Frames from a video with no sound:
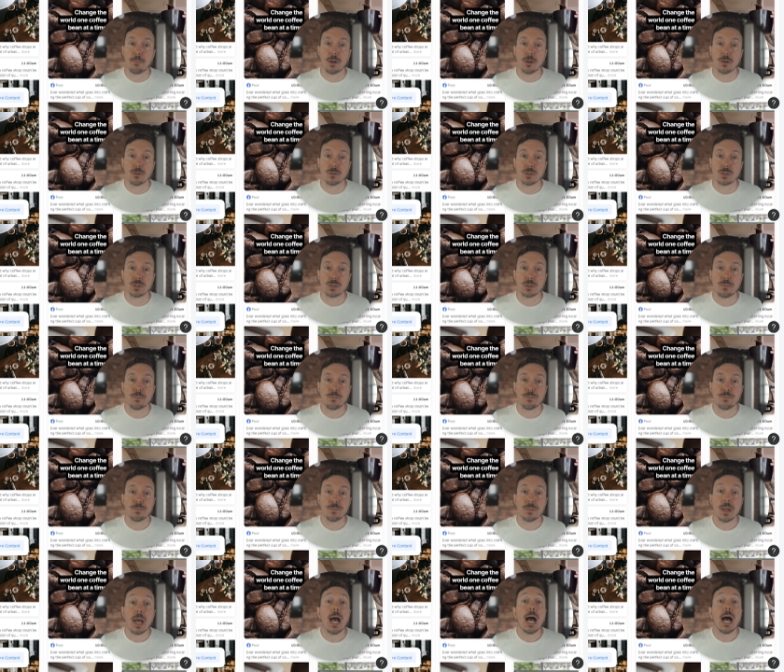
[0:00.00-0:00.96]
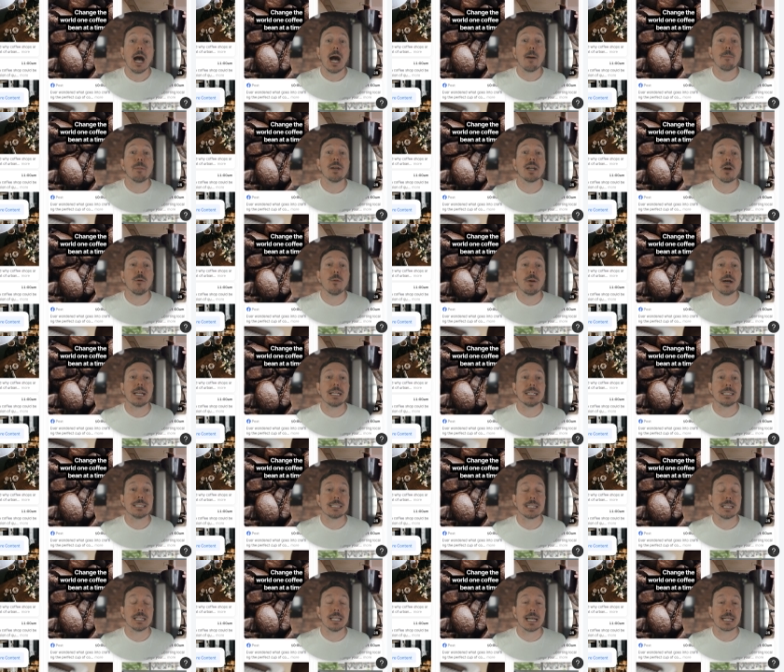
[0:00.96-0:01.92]
post. I'm gonna go ahead
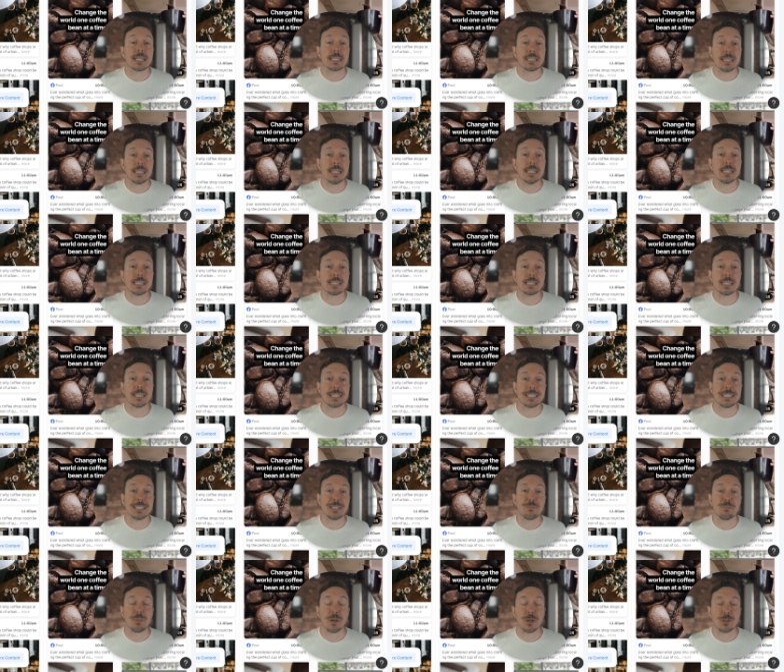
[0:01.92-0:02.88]
and select this LinkedIn